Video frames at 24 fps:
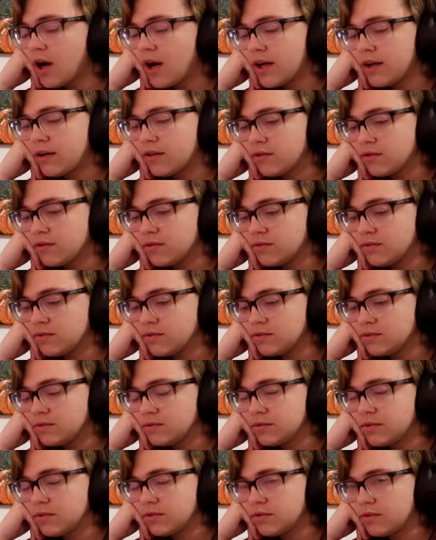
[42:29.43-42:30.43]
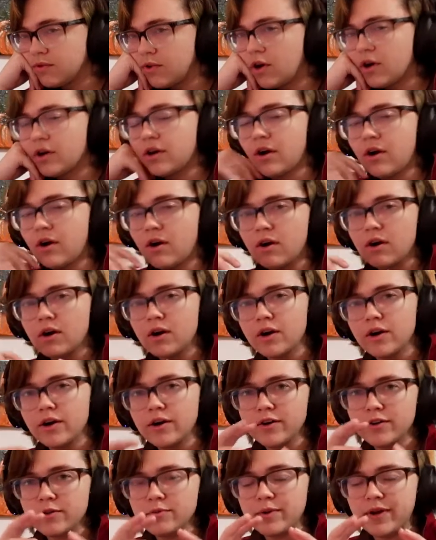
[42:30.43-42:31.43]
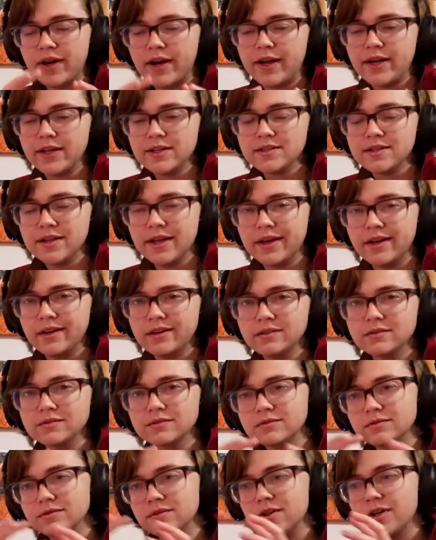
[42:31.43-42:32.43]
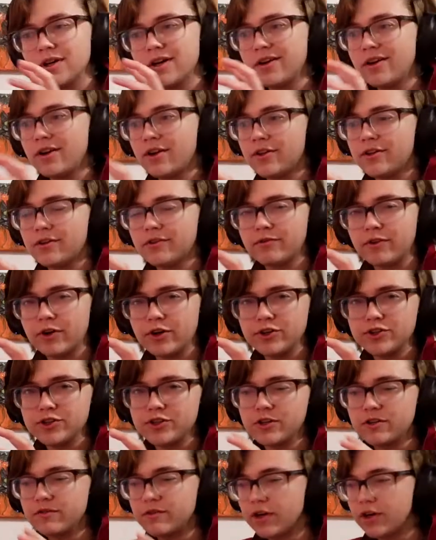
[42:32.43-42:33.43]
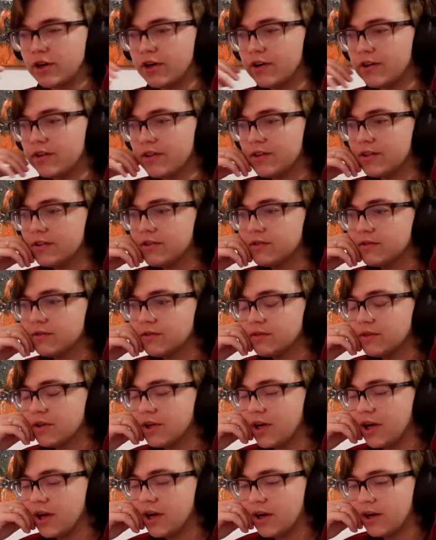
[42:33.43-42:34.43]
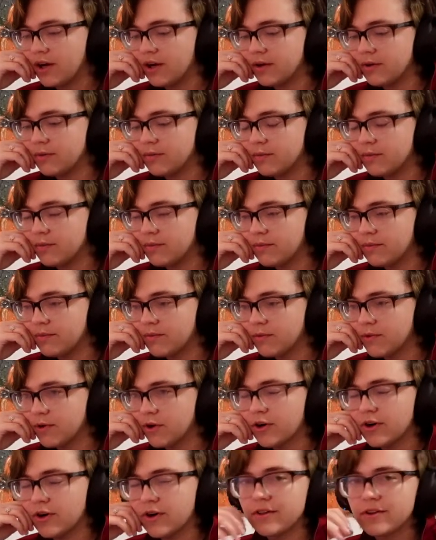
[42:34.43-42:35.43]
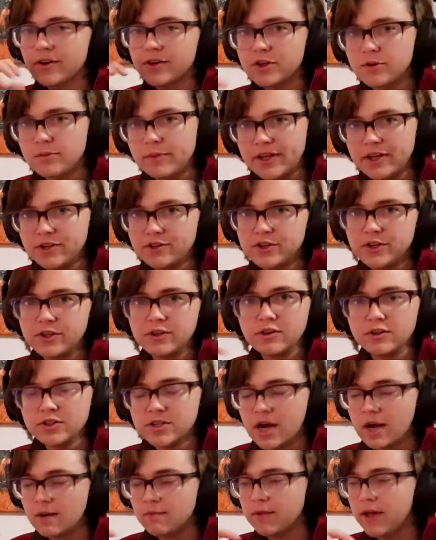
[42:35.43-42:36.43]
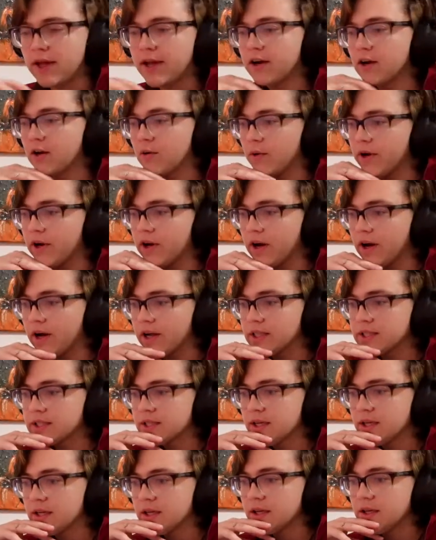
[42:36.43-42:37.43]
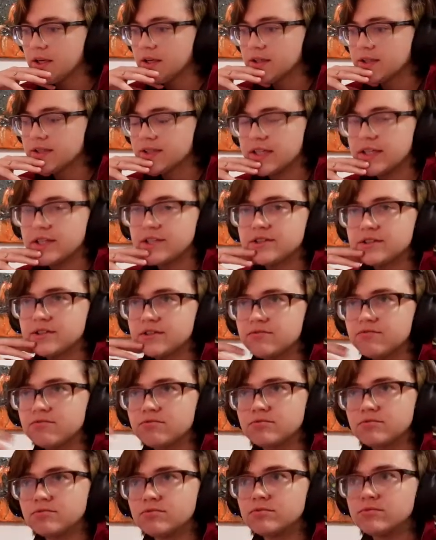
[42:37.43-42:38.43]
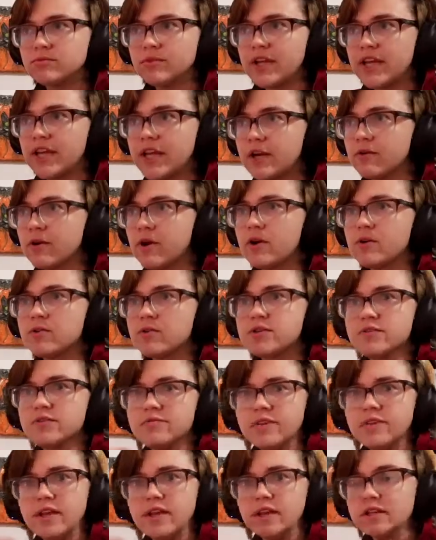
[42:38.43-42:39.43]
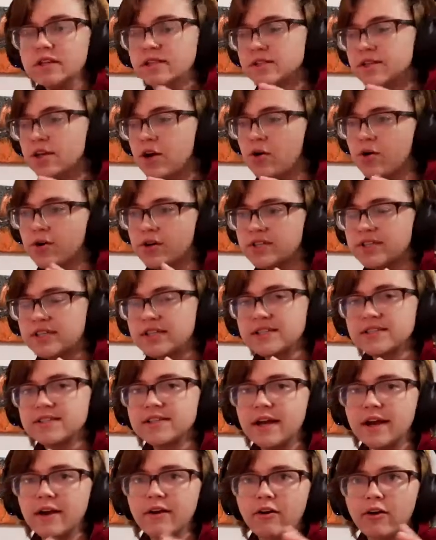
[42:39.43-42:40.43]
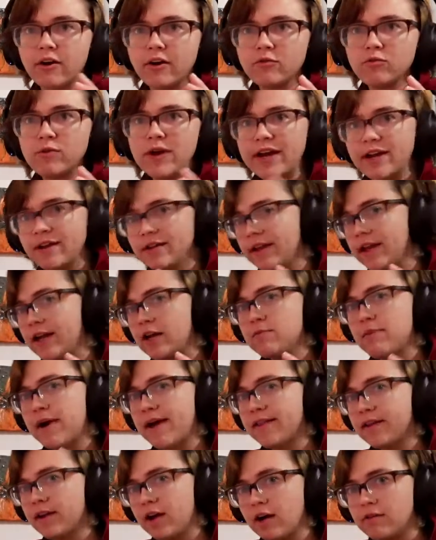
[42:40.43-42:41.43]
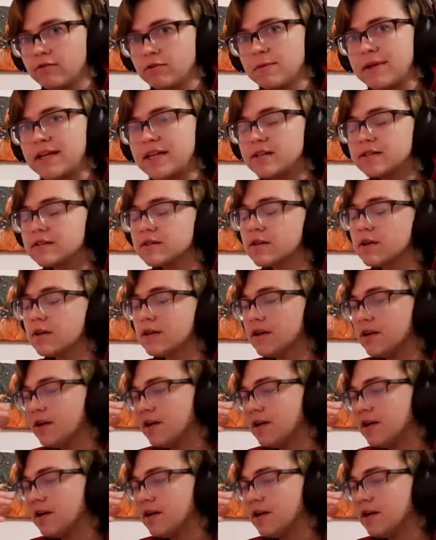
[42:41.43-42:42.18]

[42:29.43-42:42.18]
not on our Earth, but I guess like another version of Earth, or another dimension or timeline or whatnot, since heroes and villains coexist and are regulated by the government,